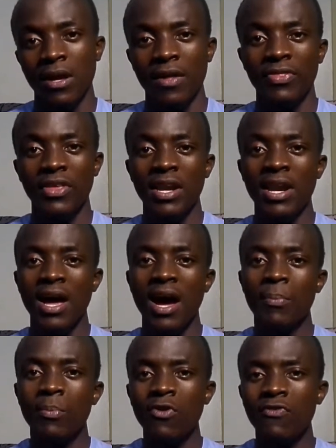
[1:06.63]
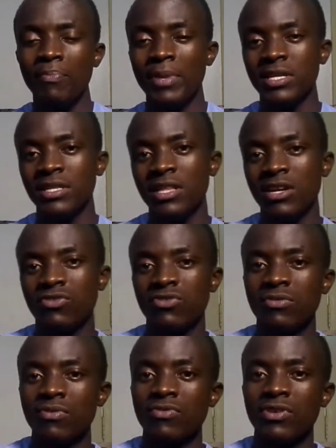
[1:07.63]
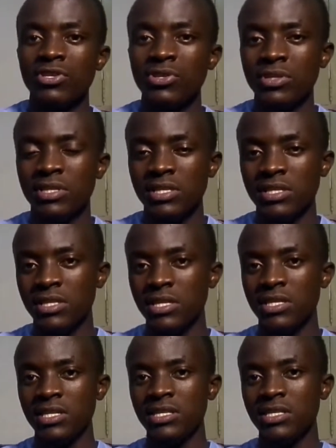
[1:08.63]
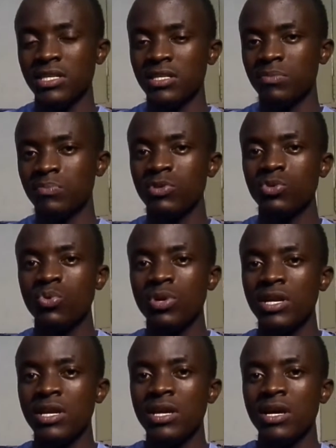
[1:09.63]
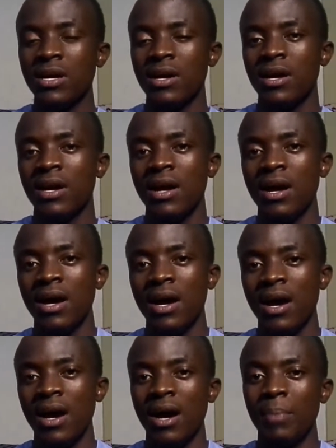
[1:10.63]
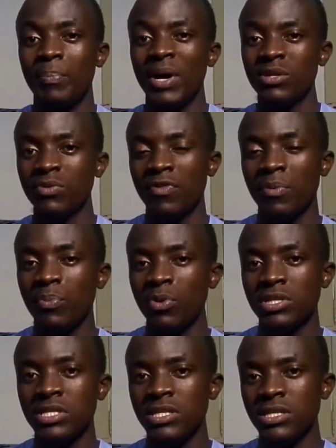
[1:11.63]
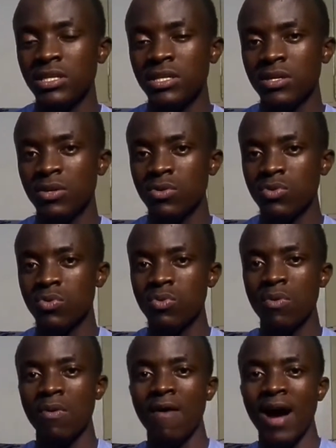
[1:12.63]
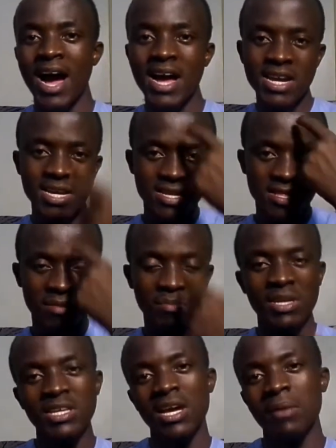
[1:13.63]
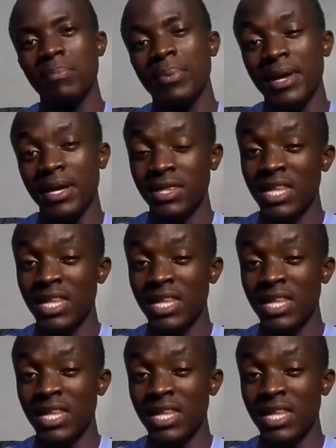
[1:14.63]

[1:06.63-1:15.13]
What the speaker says: Then, a movement that reduces the distance between a part of the body and the median plane.